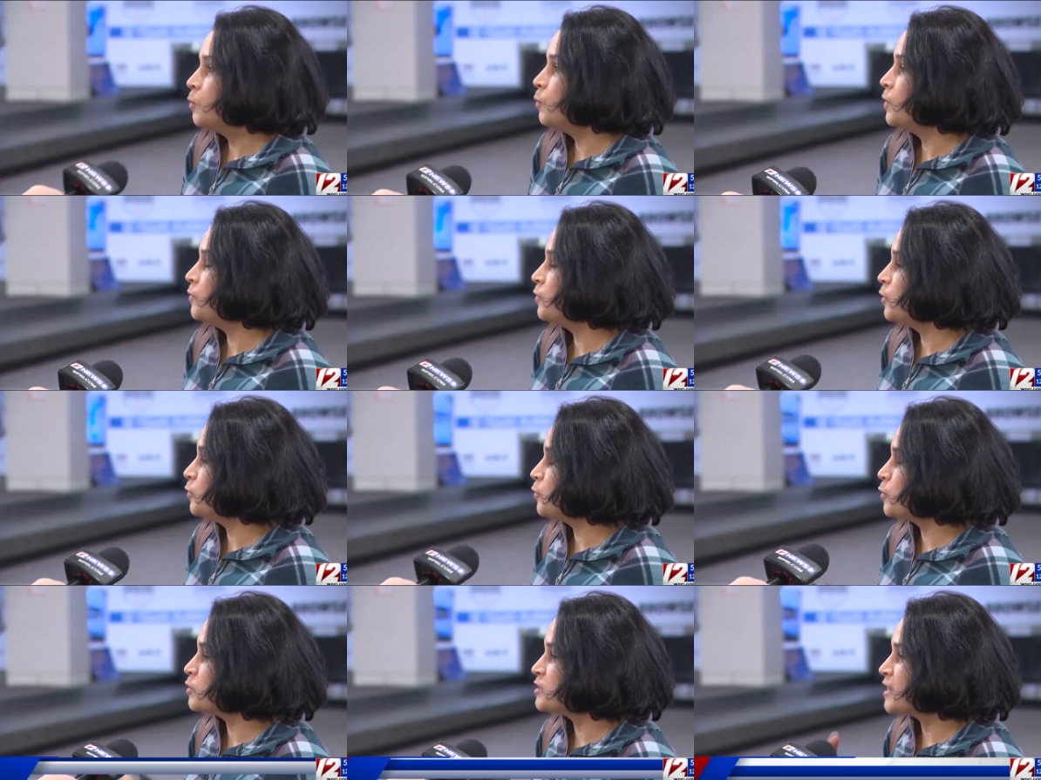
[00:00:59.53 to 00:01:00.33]
We
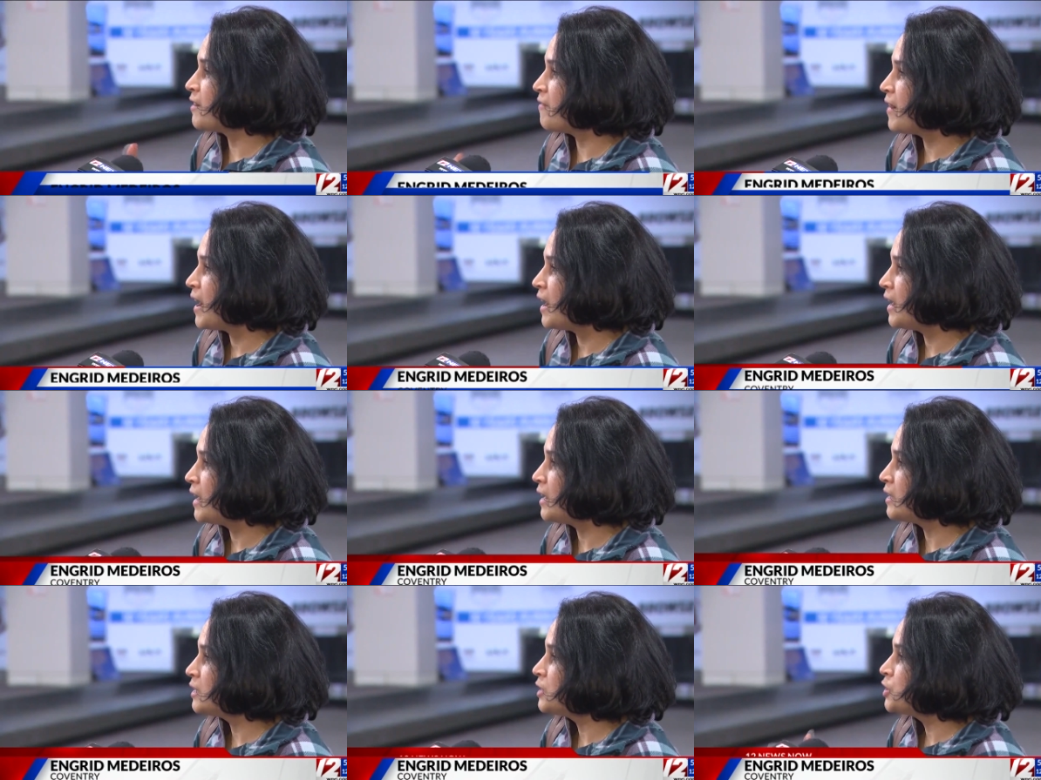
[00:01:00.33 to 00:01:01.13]
flew from
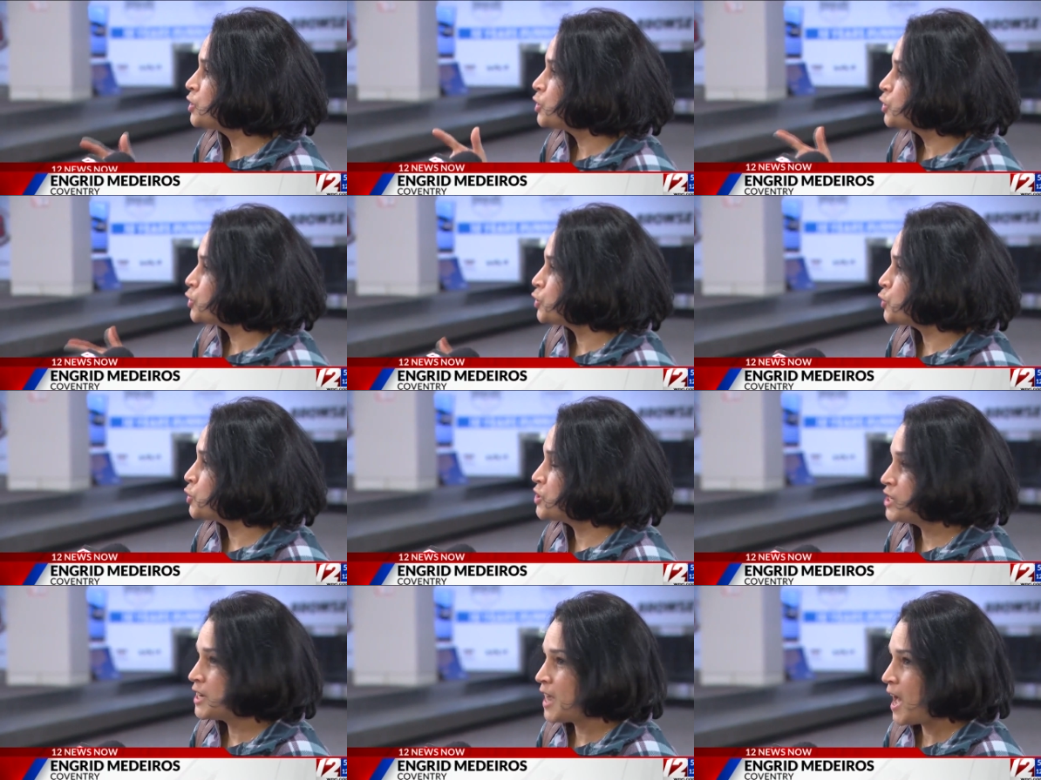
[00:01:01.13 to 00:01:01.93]
Savannah
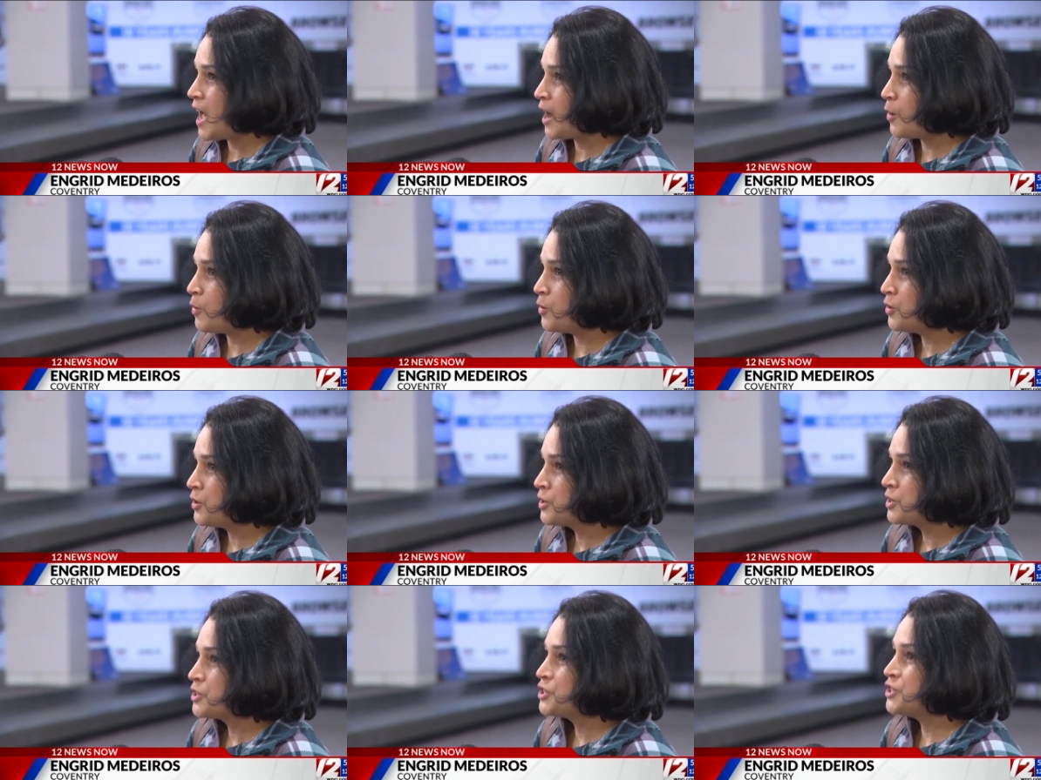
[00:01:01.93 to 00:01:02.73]
to Chicago.
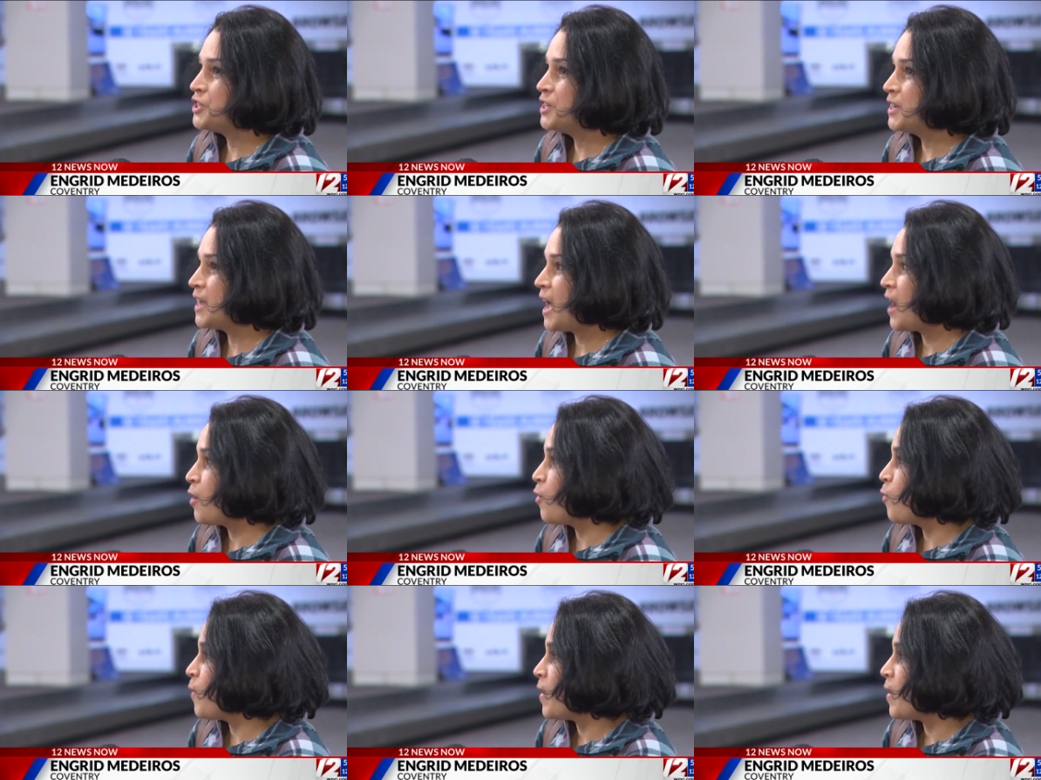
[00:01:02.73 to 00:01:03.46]
Chicago